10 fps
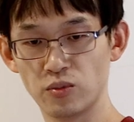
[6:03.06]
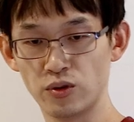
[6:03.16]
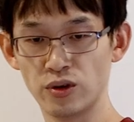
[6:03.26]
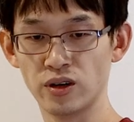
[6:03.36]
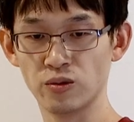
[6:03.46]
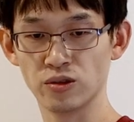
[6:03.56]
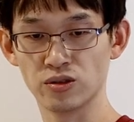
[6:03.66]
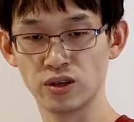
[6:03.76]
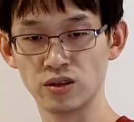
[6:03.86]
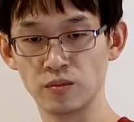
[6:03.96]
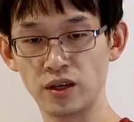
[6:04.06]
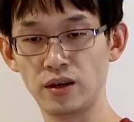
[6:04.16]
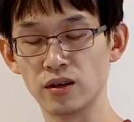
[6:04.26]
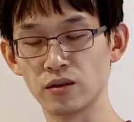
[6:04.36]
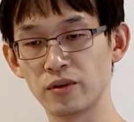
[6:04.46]
point we're trying to make
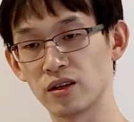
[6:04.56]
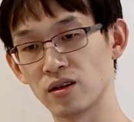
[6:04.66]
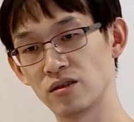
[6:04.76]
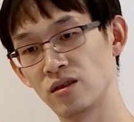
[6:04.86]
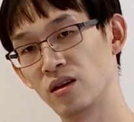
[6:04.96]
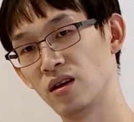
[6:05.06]
here, because